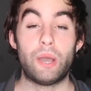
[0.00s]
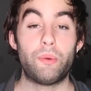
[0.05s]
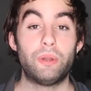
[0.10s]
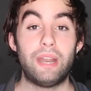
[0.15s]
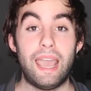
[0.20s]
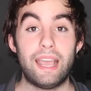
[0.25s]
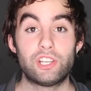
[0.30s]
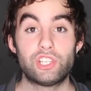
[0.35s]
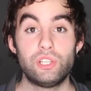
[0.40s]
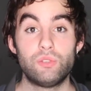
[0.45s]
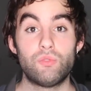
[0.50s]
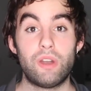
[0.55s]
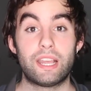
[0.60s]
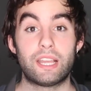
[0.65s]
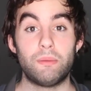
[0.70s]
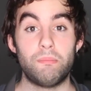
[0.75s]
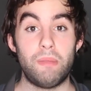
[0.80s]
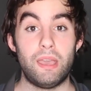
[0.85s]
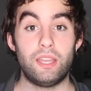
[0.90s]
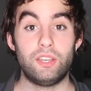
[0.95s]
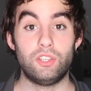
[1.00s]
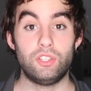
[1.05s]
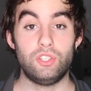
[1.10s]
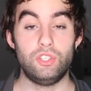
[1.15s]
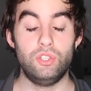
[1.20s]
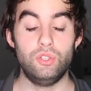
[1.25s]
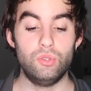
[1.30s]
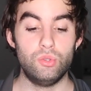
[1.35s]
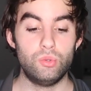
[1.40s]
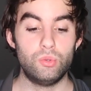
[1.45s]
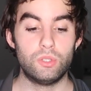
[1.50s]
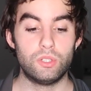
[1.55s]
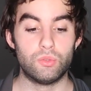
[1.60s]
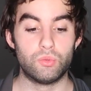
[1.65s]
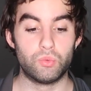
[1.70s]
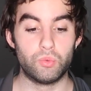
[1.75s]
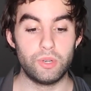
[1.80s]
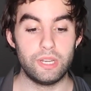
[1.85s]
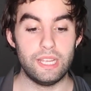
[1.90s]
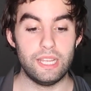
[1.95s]
I would actually recommend you
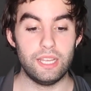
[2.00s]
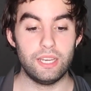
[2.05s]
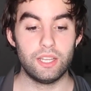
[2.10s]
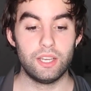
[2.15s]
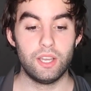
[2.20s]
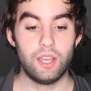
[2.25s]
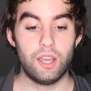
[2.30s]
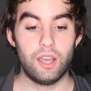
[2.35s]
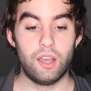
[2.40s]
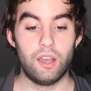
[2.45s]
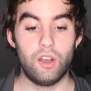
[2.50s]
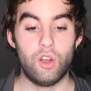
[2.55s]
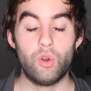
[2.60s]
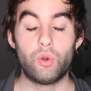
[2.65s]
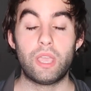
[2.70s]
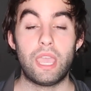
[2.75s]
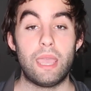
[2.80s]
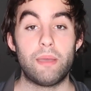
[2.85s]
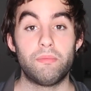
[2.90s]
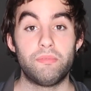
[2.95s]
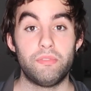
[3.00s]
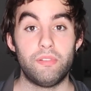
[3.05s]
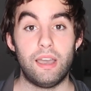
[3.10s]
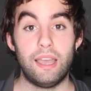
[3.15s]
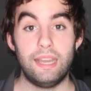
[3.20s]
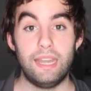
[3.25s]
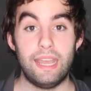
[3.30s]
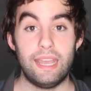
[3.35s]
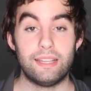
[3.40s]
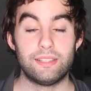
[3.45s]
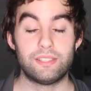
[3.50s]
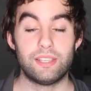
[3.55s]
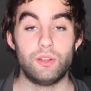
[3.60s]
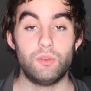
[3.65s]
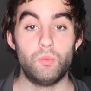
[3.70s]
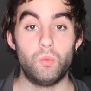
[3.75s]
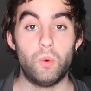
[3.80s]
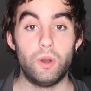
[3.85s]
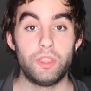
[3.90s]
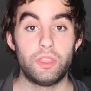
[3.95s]
read Occam.fi
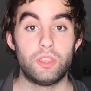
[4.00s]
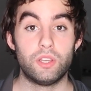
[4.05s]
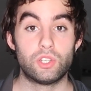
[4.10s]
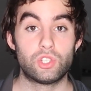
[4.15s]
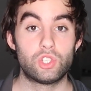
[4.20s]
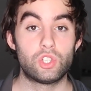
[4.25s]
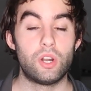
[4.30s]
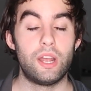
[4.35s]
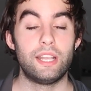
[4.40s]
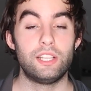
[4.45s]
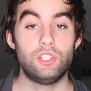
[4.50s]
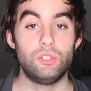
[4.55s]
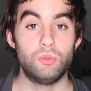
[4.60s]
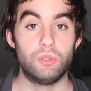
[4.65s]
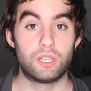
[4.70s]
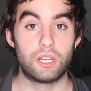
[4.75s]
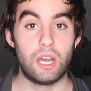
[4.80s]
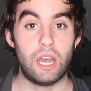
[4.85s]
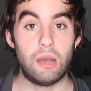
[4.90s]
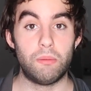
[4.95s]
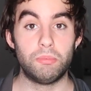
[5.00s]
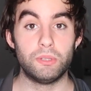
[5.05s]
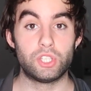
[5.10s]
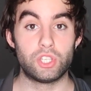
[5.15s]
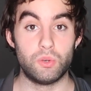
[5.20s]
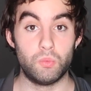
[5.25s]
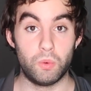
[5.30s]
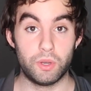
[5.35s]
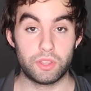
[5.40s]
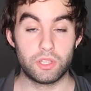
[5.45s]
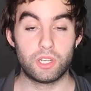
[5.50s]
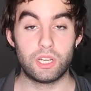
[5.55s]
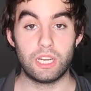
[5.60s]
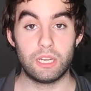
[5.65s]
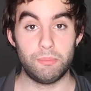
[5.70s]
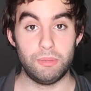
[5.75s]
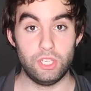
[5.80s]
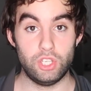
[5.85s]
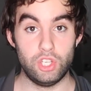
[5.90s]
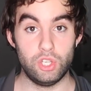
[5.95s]
and what they're trying to accomplish and what they're going
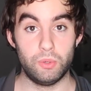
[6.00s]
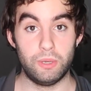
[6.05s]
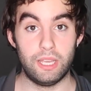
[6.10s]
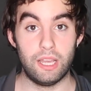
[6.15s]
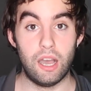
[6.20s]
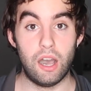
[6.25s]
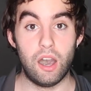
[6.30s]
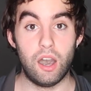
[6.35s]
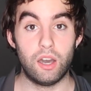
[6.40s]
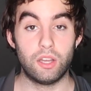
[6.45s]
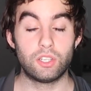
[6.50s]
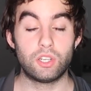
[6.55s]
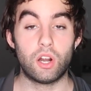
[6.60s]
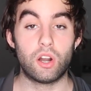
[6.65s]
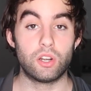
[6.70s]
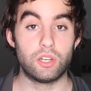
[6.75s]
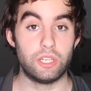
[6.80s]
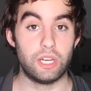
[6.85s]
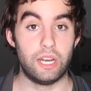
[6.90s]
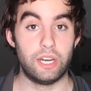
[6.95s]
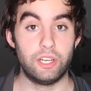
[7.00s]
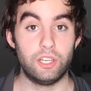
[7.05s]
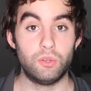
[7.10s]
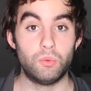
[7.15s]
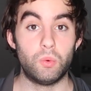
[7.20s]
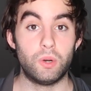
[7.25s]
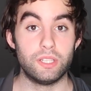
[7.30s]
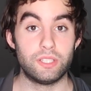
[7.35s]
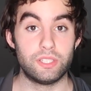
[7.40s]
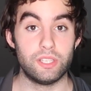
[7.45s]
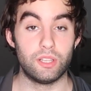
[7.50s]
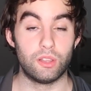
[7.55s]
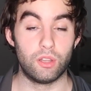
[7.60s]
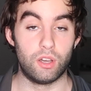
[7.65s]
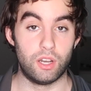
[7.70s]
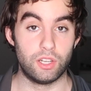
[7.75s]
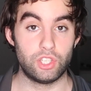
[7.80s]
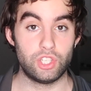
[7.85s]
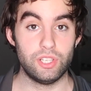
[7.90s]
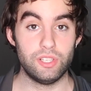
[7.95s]
to be doing on Cardano once it
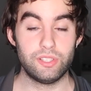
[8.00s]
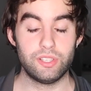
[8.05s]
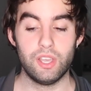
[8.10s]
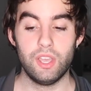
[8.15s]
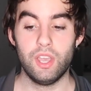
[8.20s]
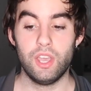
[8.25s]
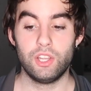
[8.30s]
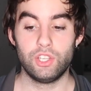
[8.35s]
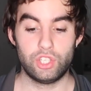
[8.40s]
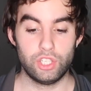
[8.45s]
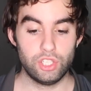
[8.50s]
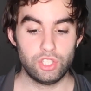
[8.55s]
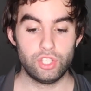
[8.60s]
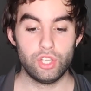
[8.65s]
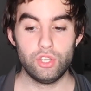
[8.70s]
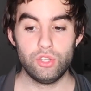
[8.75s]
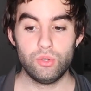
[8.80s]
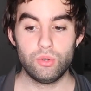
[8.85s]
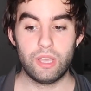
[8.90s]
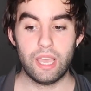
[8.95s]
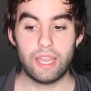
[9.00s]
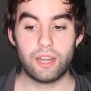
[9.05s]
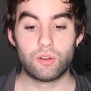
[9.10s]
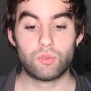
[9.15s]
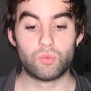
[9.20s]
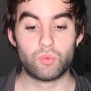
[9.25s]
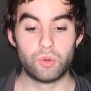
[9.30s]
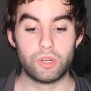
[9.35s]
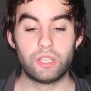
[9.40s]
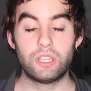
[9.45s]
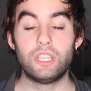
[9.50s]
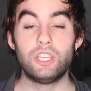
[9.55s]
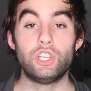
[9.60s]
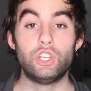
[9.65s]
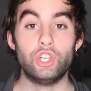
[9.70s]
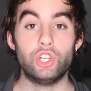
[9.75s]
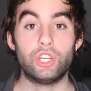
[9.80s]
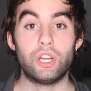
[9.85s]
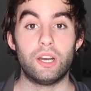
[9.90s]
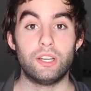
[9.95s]
launches, just so you get a really
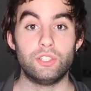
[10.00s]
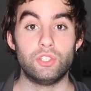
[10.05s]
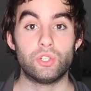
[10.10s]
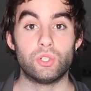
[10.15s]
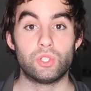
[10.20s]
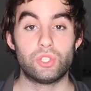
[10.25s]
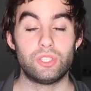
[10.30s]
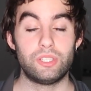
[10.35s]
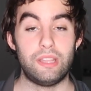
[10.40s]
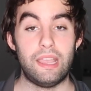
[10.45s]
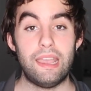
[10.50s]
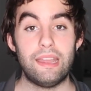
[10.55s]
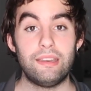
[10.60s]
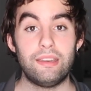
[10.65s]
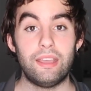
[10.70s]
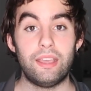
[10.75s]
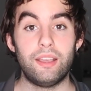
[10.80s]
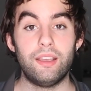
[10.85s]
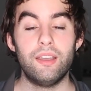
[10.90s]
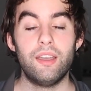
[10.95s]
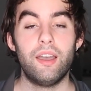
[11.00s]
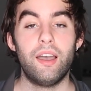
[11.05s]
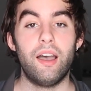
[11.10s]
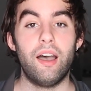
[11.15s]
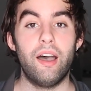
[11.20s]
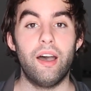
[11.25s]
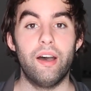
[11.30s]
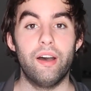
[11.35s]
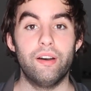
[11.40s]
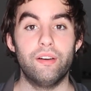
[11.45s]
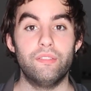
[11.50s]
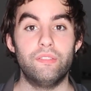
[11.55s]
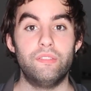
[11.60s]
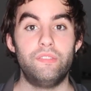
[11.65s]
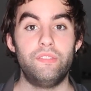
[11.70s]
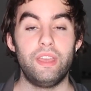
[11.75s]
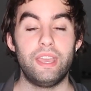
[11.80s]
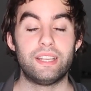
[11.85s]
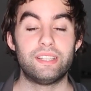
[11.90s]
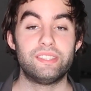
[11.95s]
good understanding
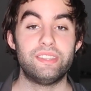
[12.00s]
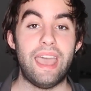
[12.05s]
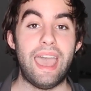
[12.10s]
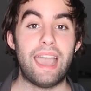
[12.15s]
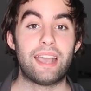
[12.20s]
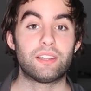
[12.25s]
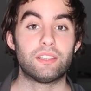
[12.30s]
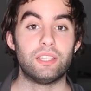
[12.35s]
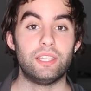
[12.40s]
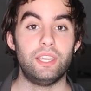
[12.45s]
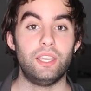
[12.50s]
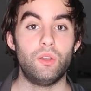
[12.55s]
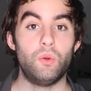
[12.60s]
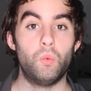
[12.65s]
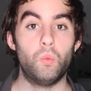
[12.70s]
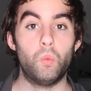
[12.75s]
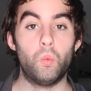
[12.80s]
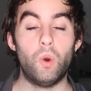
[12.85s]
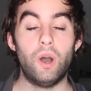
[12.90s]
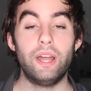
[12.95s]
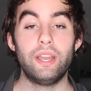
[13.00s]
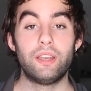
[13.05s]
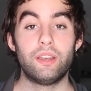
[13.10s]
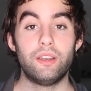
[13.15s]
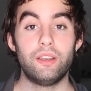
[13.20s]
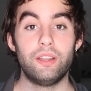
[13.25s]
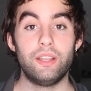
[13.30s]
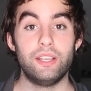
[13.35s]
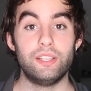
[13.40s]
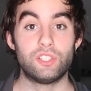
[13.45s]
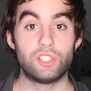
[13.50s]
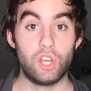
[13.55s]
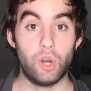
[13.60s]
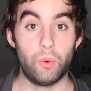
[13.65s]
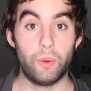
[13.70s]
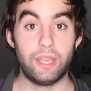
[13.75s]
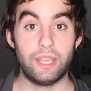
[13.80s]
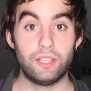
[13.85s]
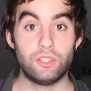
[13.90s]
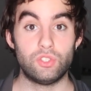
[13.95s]
of exactly what is
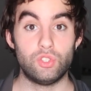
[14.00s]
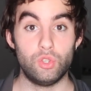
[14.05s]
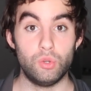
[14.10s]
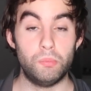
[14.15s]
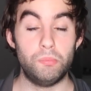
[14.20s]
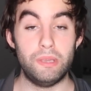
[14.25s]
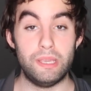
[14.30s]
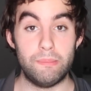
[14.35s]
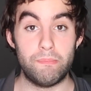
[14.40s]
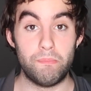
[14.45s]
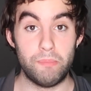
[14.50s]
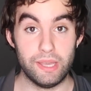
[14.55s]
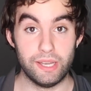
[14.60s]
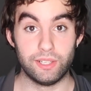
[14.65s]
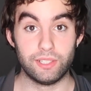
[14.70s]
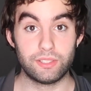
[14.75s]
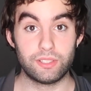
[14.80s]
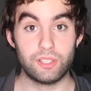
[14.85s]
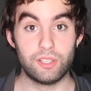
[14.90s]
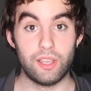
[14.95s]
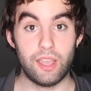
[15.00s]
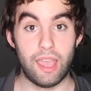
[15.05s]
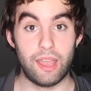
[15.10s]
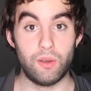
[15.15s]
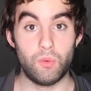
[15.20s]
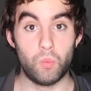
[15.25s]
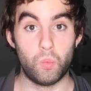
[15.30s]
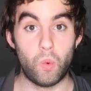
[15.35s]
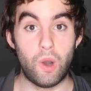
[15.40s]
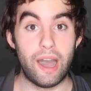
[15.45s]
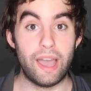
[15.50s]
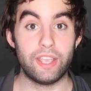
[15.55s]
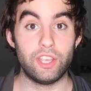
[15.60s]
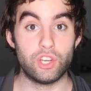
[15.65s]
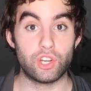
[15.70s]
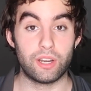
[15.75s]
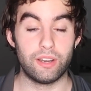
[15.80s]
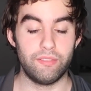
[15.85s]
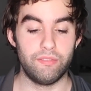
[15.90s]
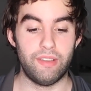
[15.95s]
going to be built and why
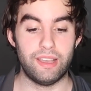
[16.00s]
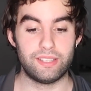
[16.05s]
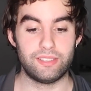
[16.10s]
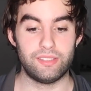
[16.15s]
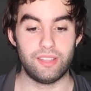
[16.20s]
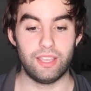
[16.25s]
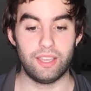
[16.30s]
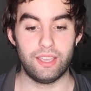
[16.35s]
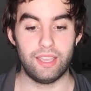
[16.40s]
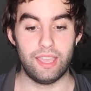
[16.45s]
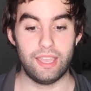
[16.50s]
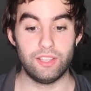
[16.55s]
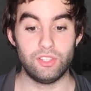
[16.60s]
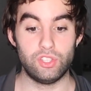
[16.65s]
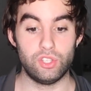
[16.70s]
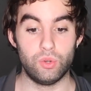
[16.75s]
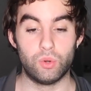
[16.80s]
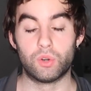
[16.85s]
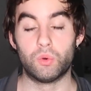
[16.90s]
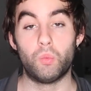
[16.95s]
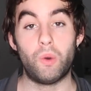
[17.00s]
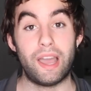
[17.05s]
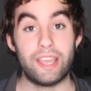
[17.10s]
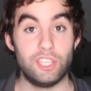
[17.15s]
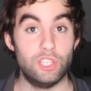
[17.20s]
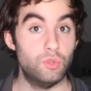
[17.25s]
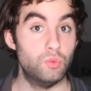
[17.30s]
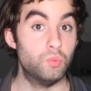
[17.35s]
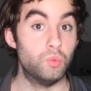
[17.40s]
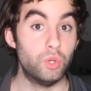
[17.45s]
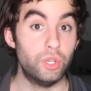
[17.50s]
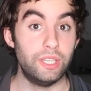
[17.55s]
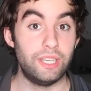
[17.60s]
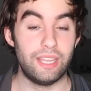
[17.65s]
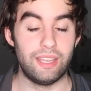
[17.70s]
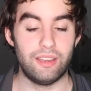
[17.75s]
you're investing into, or why you would